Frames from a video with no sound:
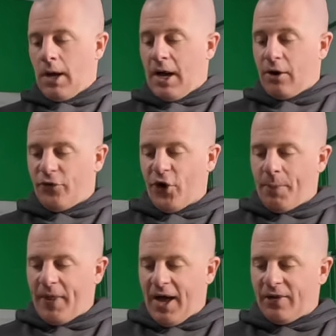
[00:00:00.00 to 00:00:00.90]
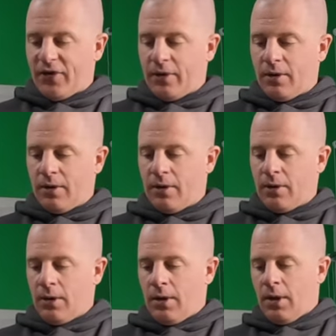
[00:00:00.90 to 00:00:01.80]
And on top of that,
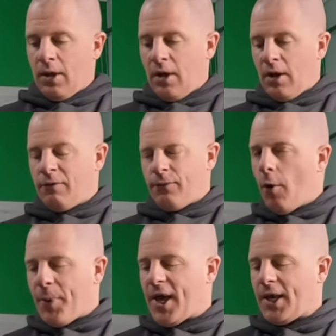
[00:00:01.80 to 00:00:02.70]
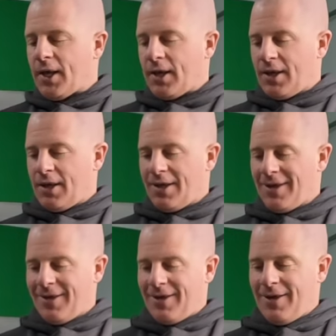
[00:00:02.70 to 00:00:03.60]
4p
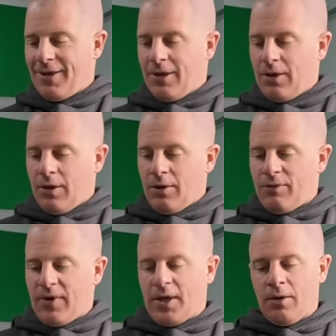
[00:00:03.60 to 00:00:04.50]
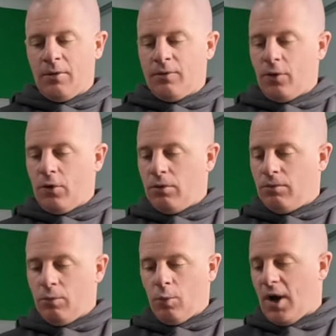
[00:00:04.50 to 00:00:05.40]
fee for
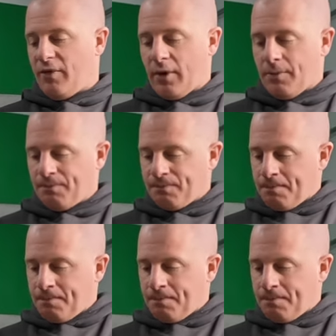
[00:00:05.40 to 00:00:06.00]
whatever.